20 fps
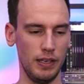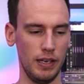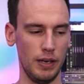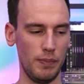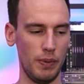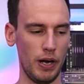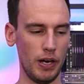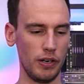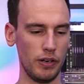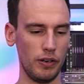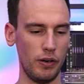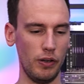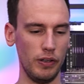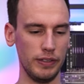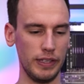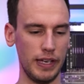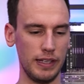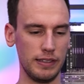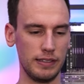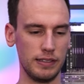Apart of all
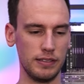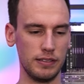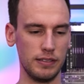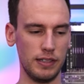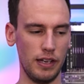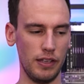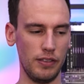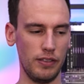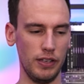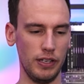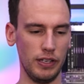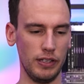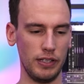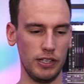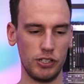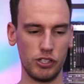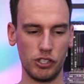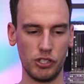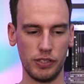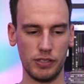that, I think
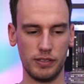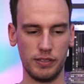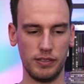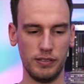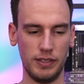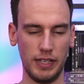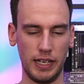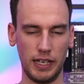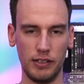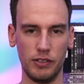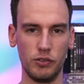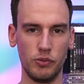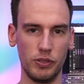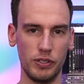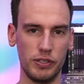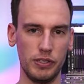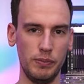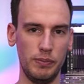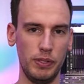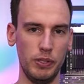let's just dig into
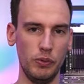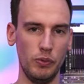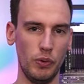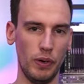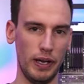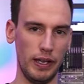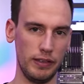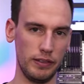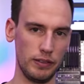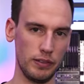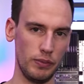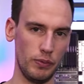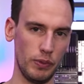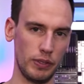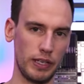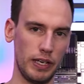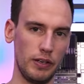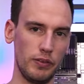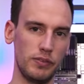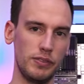the CPU and
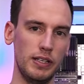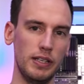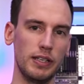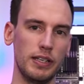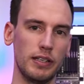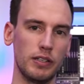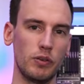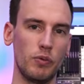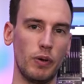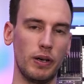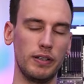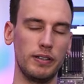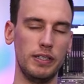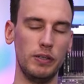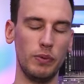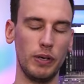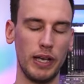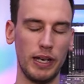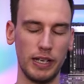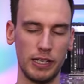what kind of silicon
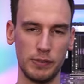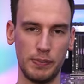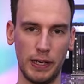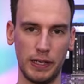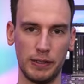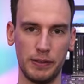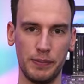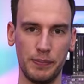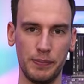quality we can expect.